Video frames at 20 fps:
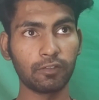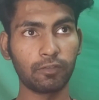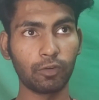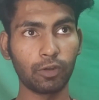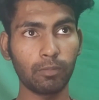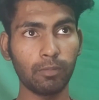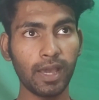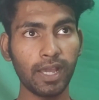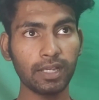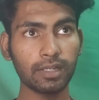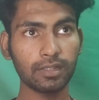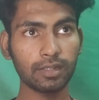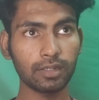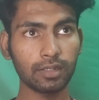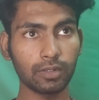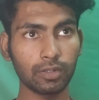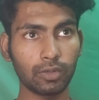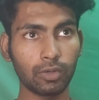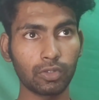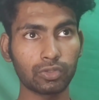the fullback
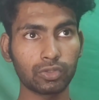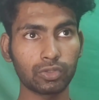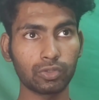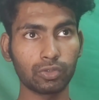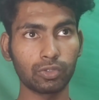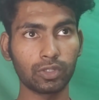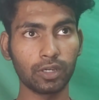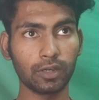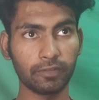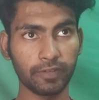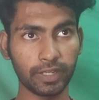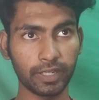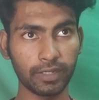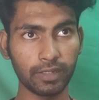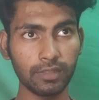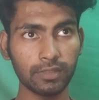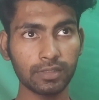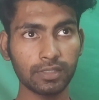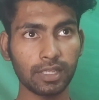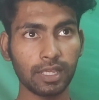goes to the
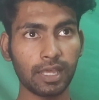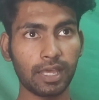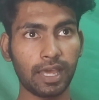wingers,